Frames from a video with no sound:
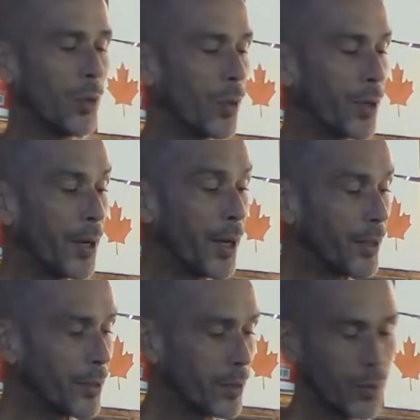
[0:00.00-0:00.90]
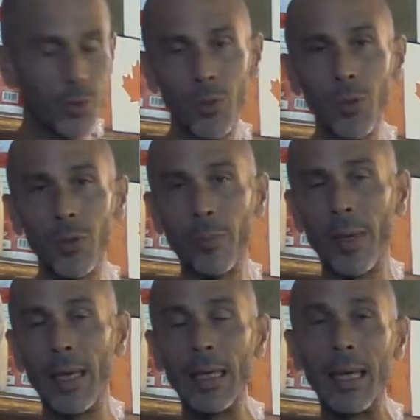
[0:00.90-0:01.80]
or nut to the
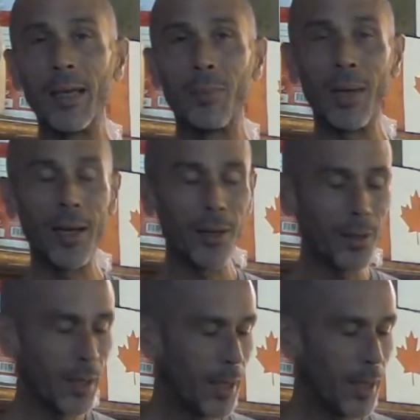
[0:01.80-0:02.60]
pancake batter,